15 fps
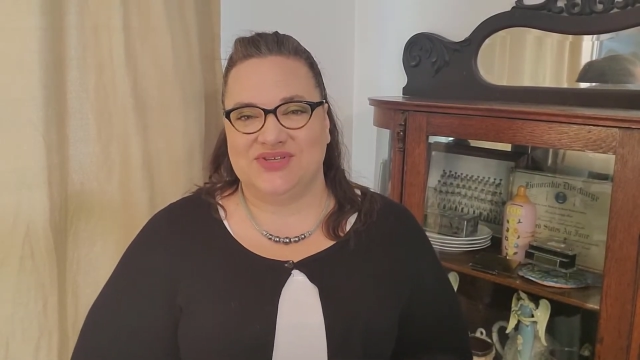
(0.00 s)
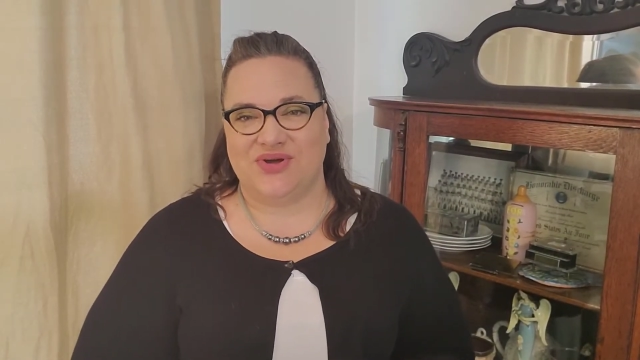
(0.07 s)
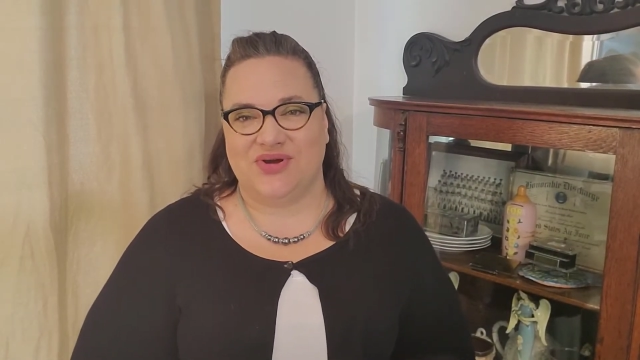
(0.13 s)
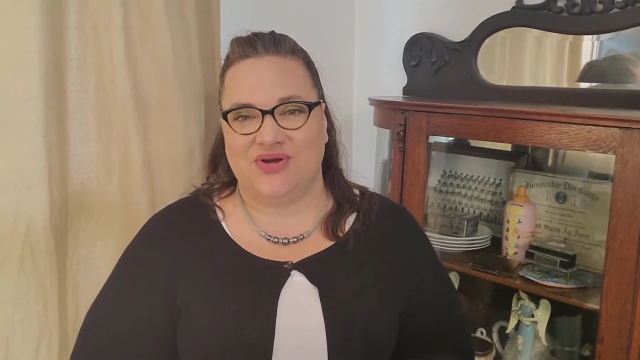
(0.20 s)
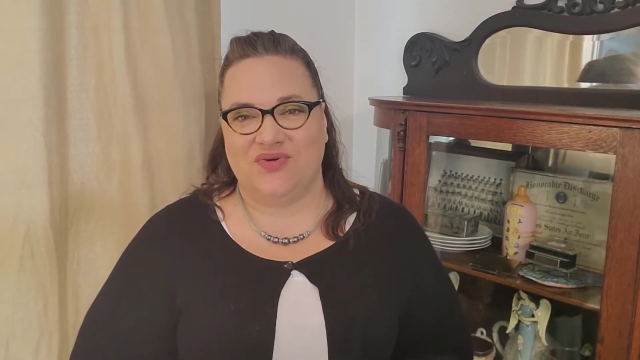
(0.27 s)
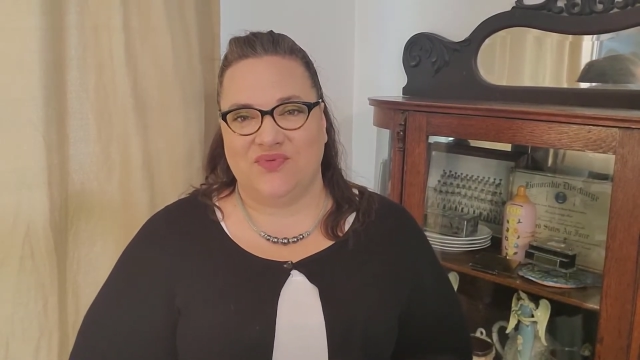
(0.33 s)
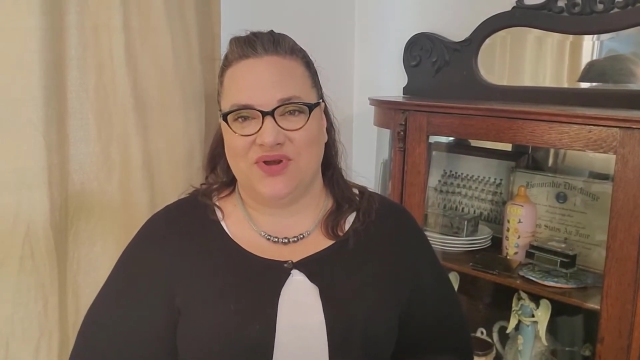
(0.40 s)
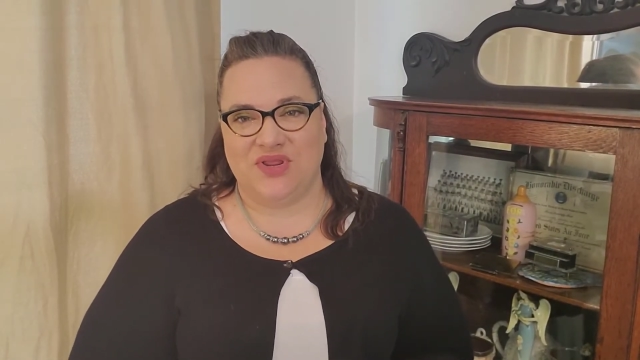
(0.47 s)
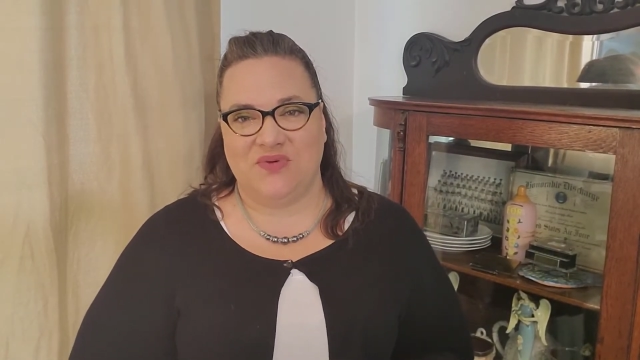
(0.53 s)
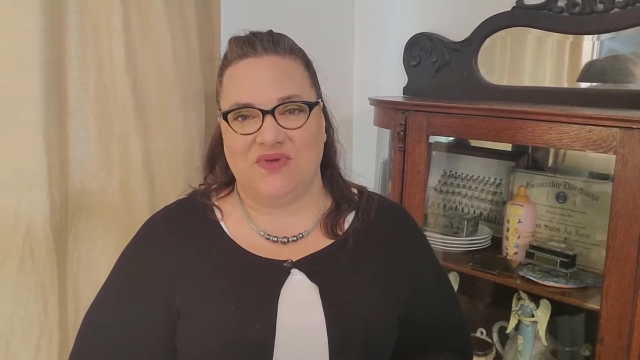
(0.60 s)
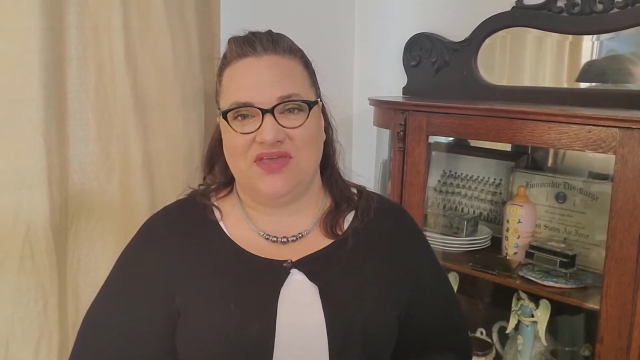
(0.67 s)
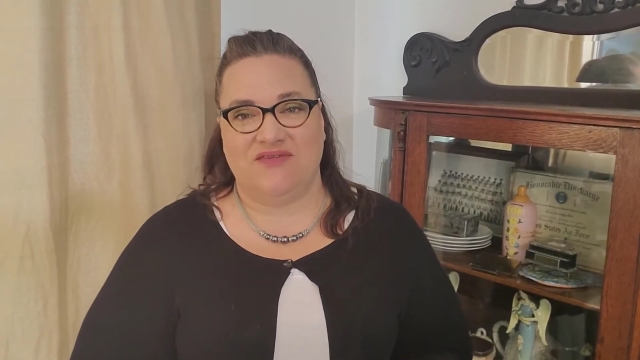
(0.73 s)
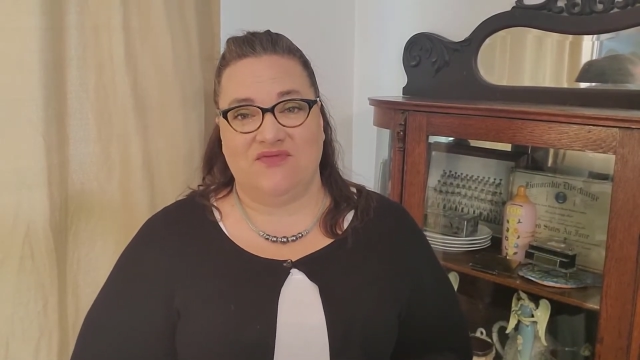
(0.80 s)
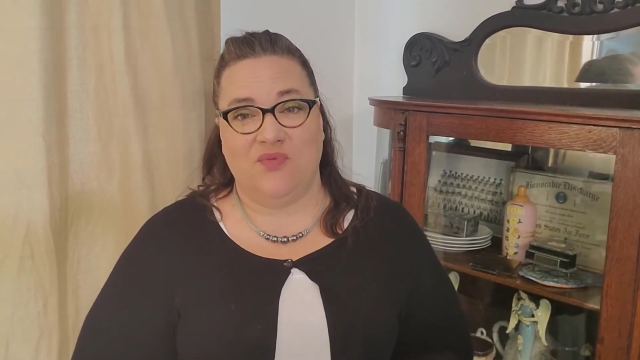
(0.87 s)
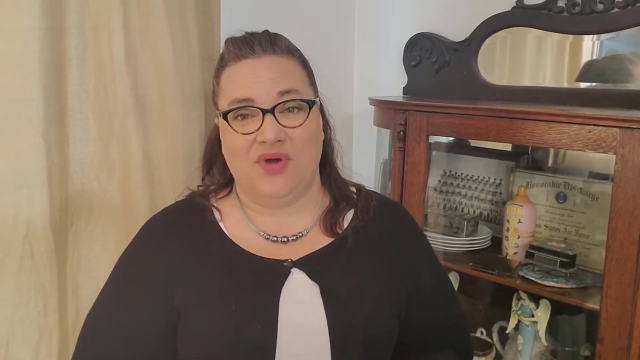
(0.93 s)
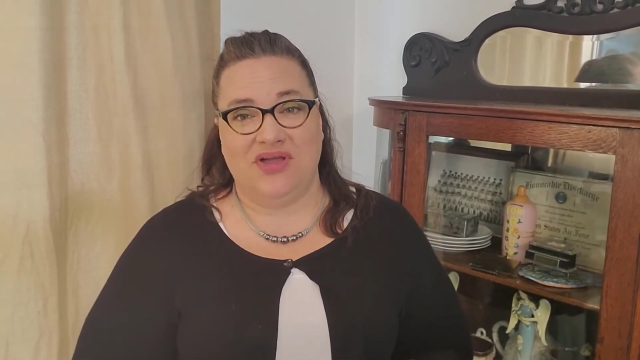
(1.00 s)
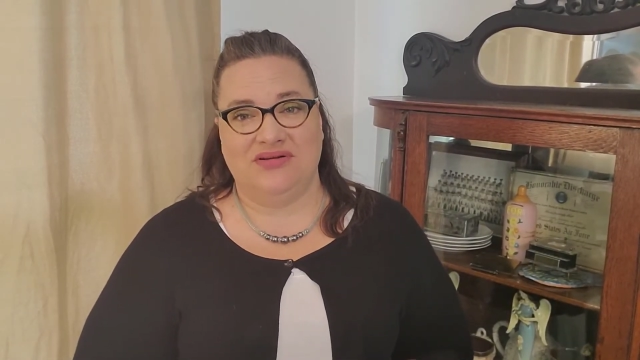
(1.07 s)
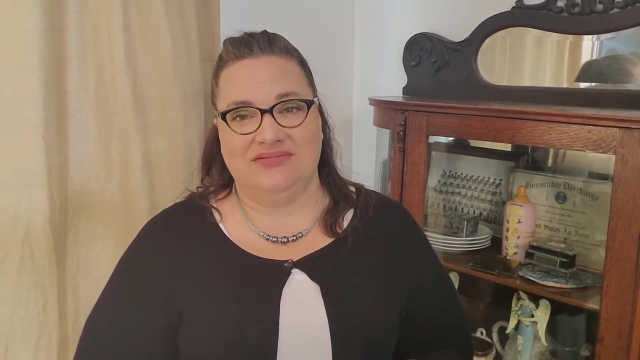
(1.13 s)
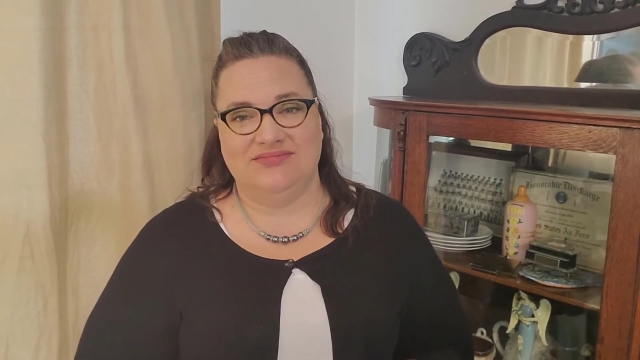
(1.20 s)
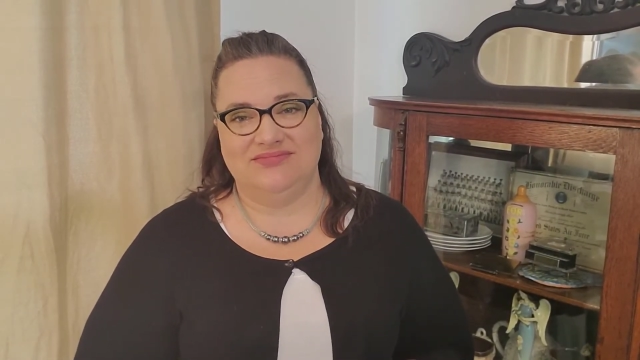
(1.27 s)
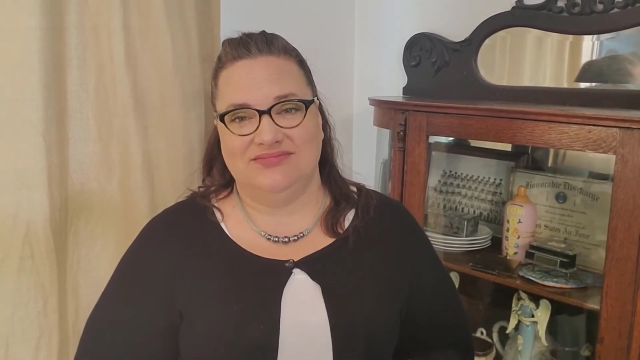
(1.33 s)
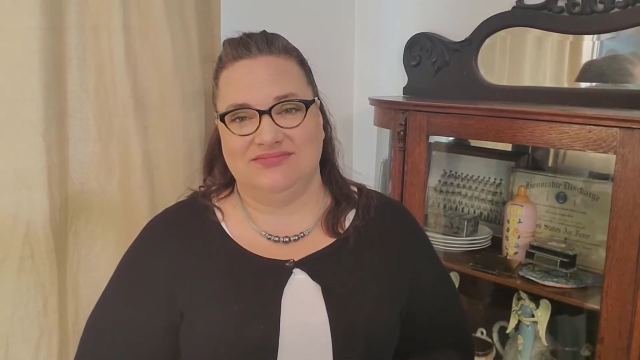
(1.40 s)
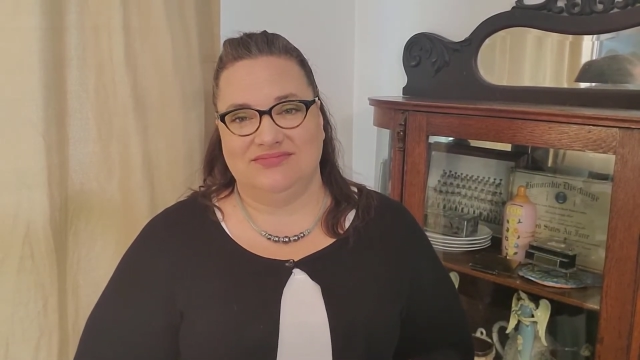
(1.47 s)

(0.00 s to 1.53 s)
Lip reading: card when you give one?